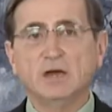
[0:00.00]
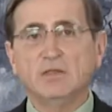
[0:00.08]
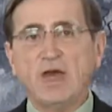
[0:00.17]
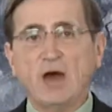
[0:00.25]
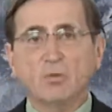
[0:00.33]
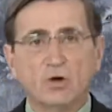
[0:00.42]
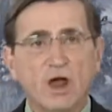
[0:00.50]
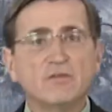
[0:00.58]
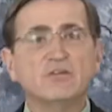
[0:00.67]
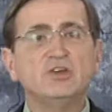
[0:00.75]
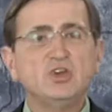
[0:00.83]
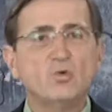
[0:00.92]
that
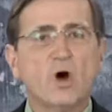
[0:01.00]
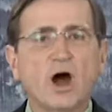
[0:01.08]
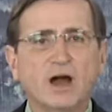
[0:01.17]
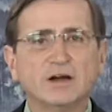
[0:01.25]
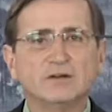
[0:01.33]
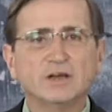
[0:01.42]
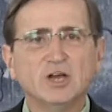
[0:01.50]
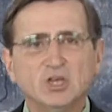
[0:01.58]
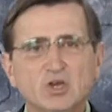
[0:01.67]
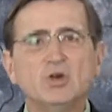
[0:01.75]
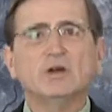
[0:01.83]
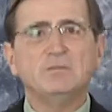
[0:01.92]
wherever you are,
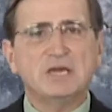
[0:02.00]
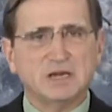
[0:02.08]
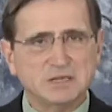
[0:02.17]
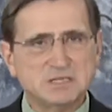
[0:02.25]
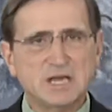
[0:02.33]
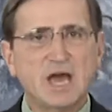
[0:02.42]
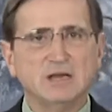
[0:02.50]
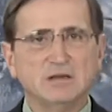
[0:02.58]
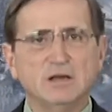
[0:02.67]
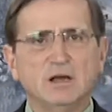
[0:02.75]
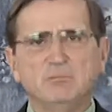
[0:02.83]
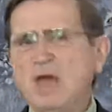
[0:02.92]
you can be content.
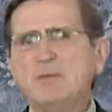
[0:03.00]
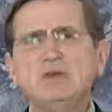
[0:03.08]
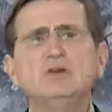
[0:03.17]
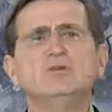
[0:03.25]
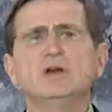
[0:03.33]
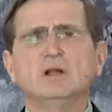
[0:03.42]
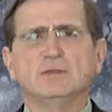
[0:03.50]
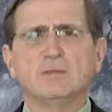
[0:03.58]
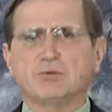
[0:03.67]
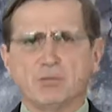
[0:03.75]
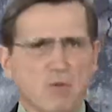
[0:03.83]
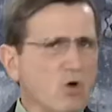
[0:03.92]
Maybe the
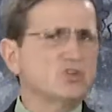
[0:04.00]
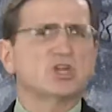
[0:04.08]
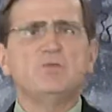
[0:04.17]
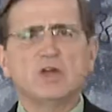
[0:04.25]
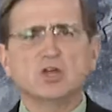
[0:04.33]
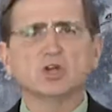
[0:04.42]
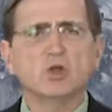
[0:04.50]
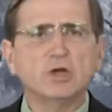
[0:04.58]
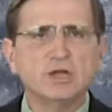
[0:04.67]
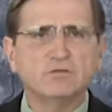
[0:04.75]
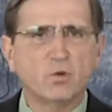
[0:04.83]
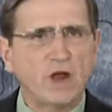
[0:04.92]
promotion that you're
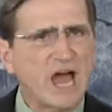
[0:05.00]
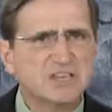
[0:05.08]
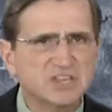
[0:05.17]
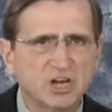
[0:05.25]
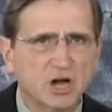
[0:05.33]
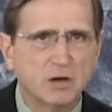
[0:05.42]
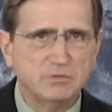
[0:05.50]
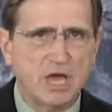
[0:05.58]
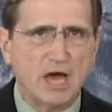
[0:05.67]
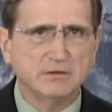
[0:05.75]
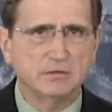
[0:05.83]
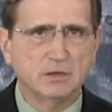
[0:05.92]
looking for hasn't come
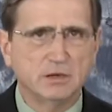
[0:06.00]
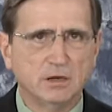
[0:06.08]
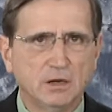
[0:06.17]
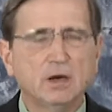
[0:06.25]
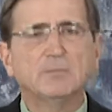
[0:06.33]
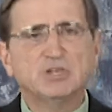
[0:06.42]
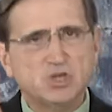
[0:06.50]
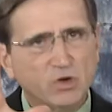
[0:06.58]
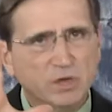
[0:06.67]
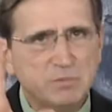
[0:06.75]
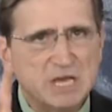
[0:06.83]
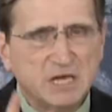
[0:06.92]
yet, but you
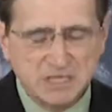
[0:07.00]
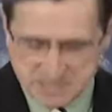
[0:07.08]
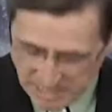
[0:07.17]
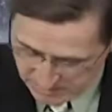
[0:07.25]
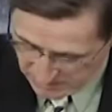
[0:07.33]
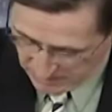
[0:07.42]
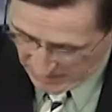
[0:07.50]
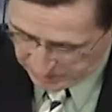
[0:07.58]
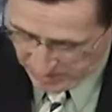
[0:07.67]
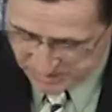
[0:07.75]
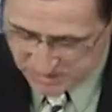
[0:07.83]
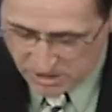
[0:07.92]
can be content in that place.